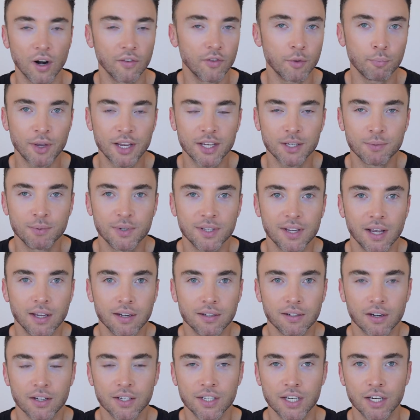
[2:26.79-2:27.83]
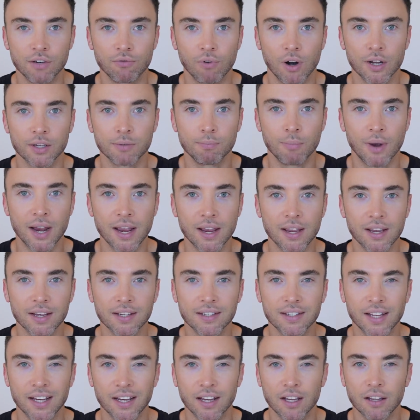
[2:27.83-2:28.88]
of the biggest mistakes I see runners make
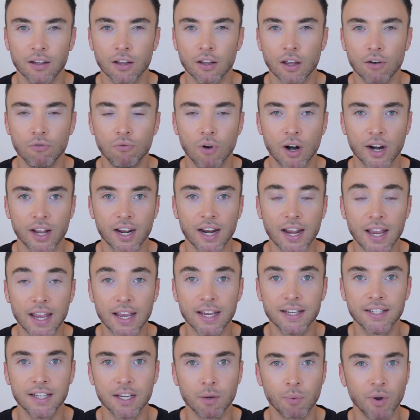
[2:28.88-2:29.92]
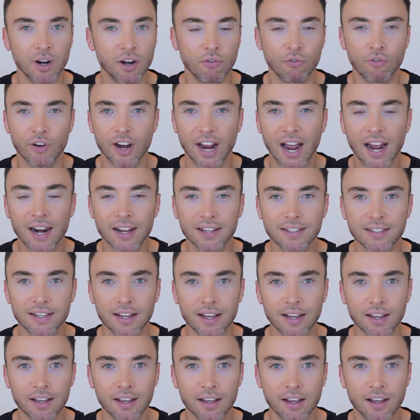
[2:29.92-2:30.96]
is thinking that they're running easy when in
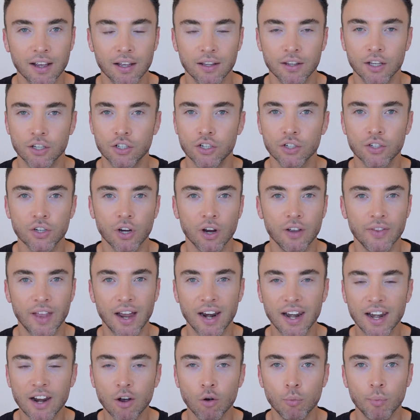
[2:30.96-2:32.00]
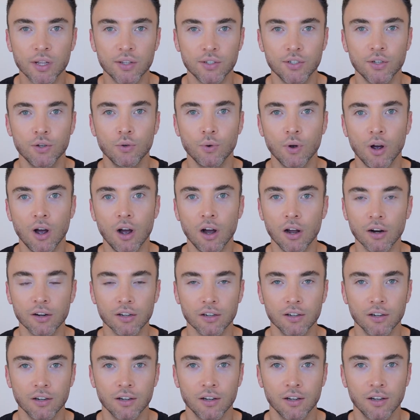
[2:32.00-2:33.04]
reality, they're just going that little bit too hard.
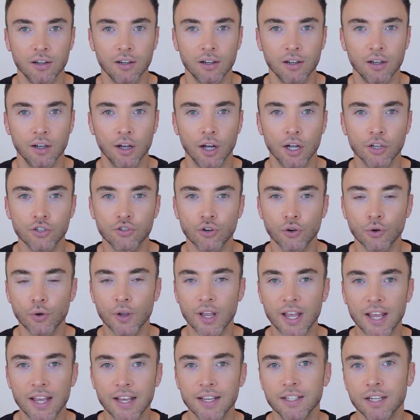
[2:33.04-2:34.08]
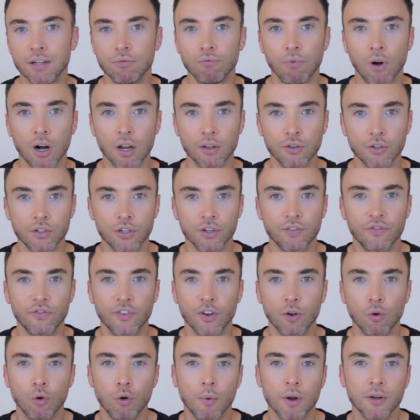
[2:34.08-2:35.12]
A true easy run should
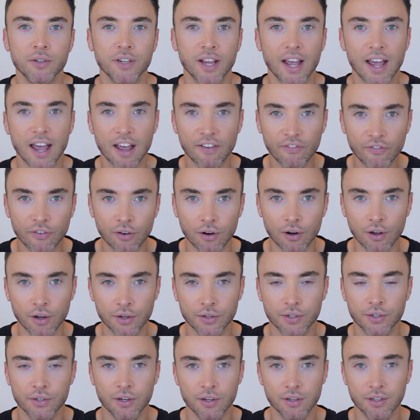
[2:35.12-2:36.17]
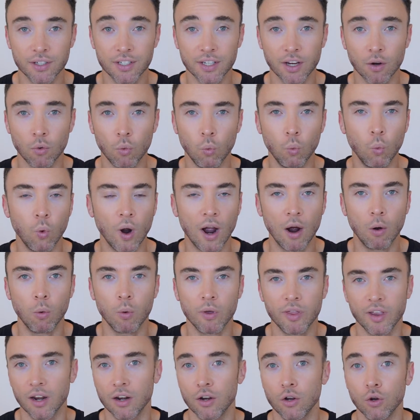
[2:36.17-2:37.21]
feel almost effortless and sit well
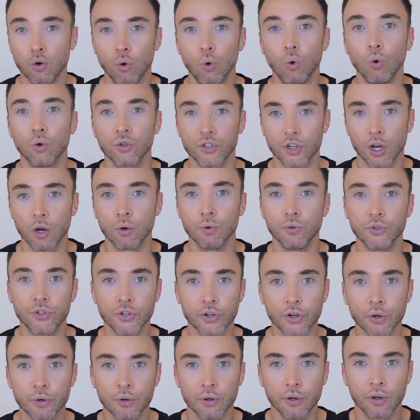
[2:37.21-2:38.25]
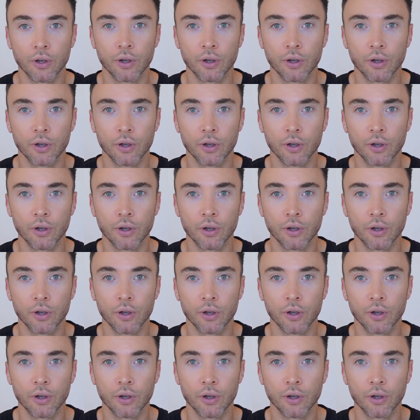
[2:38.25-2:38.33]
within your zone 2.